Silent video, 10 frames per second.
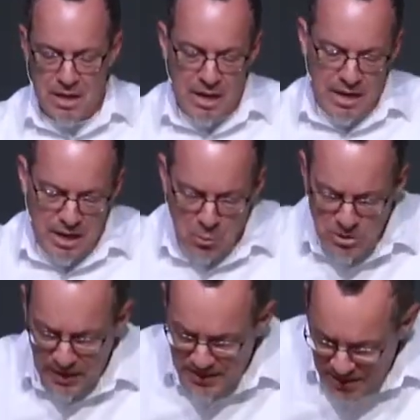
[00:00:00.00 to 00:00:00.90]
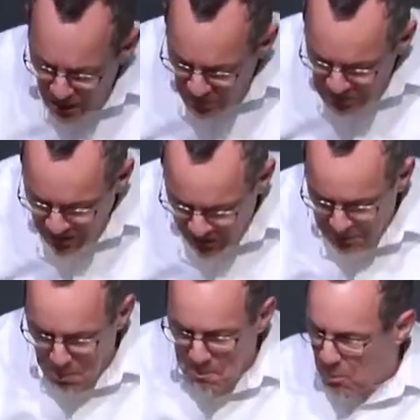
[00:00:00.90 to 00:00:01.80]
It was a
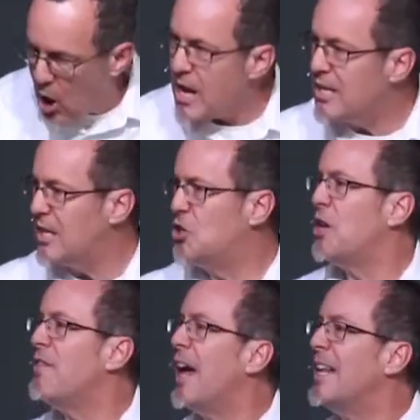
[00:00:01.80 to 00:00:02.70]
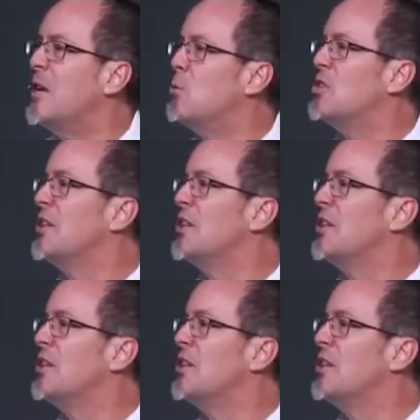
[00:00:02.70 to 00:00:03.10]
devastating bondage that he was